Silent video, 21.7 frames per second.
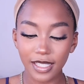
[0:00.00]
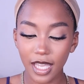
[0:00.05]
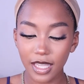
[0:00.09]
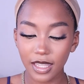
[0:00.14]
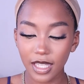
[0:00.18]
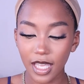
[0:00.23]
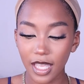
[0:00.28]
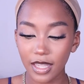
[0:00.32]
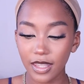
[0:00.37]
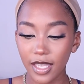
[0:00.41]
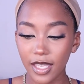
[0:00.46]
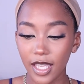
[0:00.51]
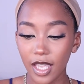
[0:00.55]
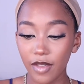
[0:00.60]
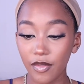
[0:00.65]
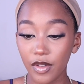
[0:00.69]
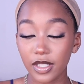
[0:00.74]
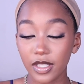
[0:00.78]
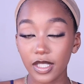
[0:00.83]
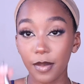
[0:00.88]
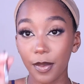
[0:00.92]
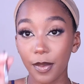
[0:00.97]
And then they
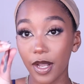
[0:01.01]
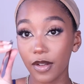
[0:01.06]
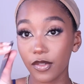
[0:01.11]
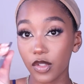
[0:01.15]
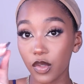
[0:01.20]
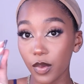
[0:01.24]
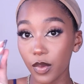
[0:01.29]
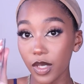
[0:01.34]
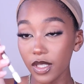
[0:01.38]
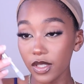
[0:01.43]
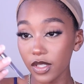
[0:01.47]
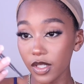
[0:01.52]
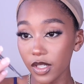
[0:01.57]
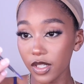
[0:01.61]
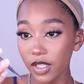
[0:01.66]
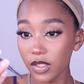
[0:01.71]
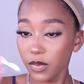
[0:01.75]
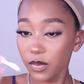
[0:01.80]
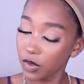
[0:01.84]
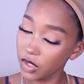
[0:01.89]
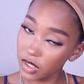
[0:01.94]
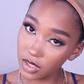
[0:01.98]
gave us a pair of
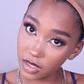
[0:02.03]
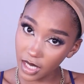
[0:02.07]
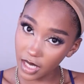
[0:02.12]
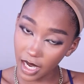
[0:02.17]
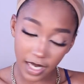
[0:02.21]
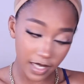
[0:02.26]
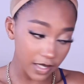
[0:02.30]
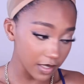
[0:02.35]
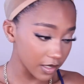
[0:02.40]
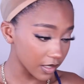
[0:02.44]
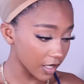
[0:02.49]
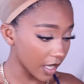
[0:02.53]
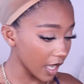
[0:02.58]
tweezers, which is nice.